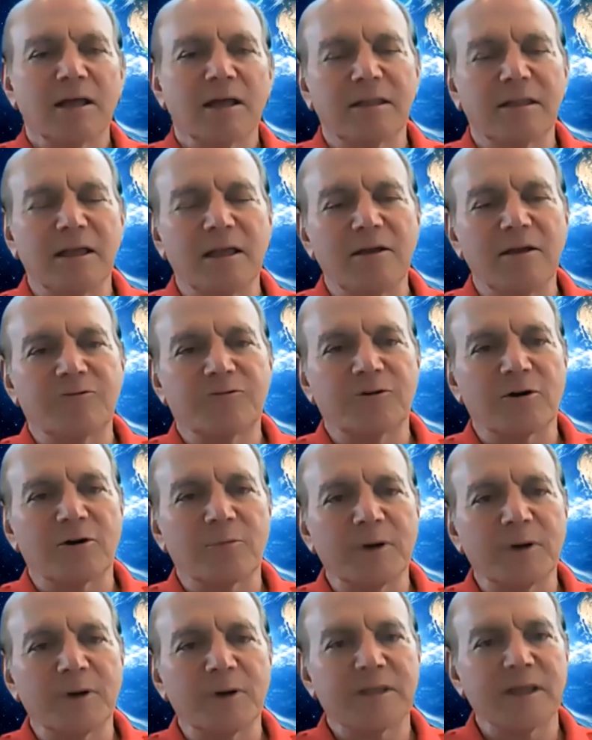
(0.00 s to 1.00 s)
the
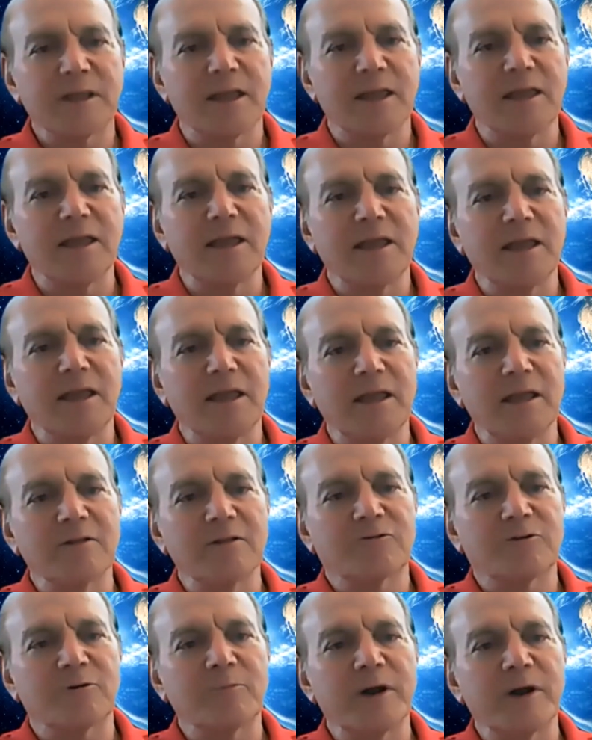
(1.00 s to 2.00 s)
format
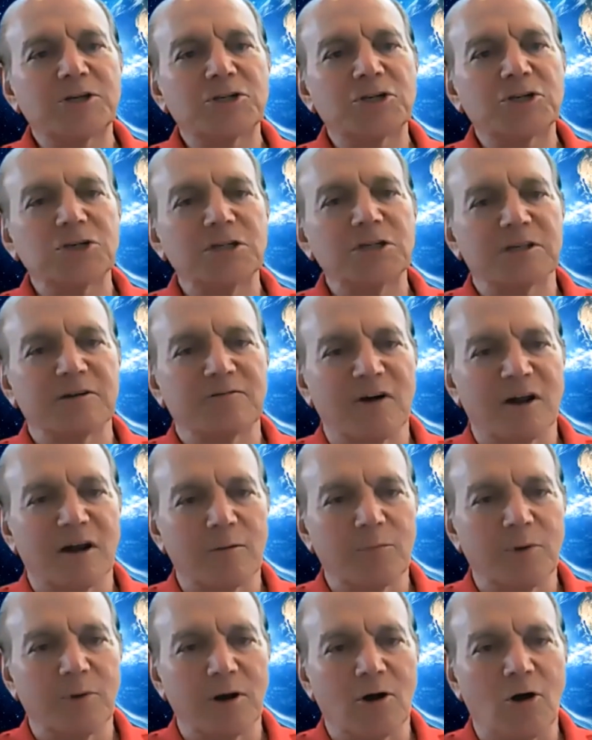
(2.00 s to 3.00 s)
information is
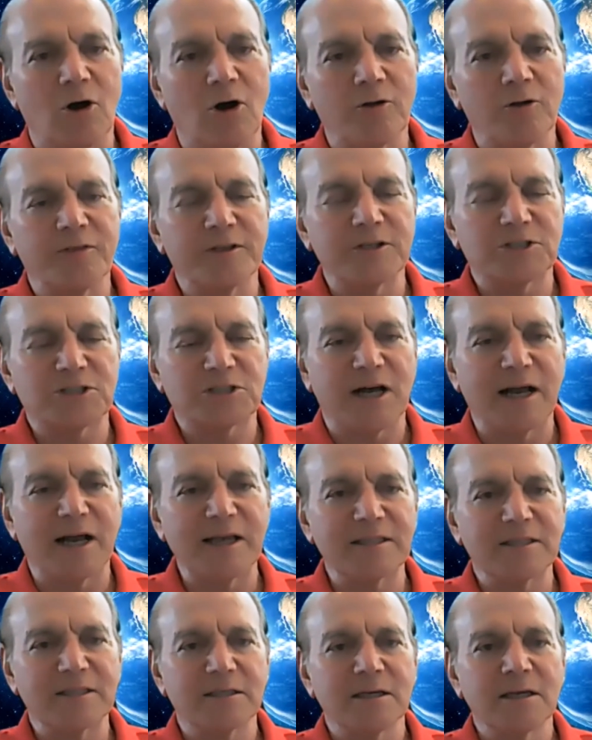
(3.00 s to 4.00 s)
available on the
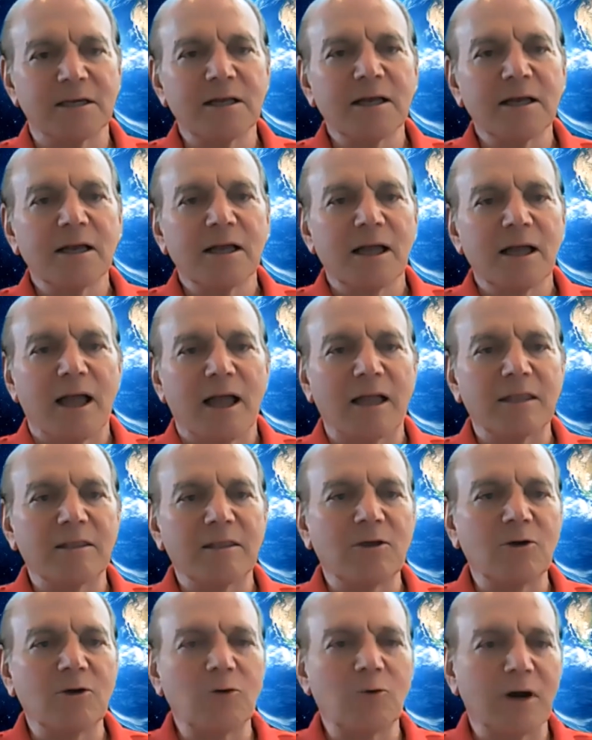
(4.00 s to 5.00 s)
site, and
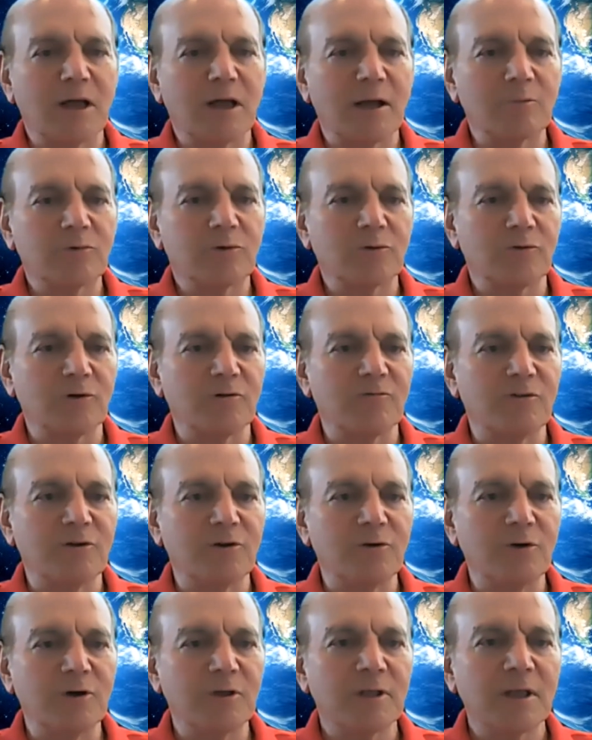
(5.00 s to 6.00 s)
you're welcome to
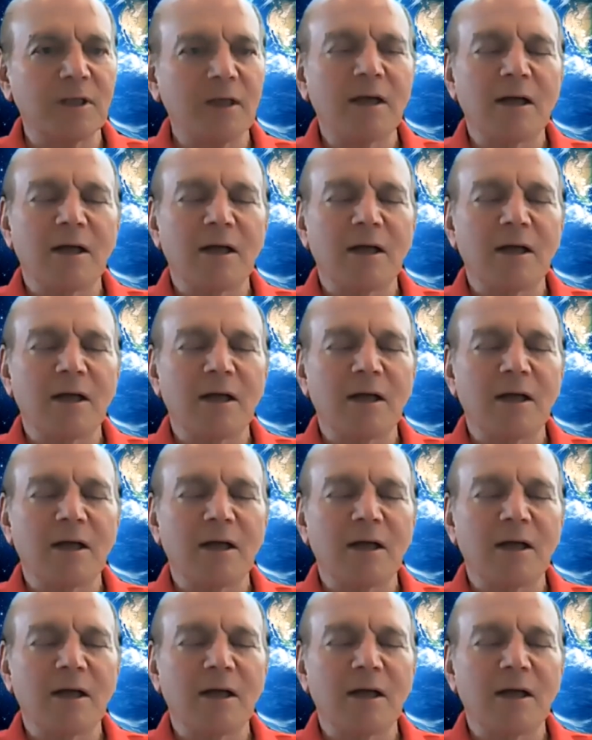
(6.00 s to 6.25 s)
review it.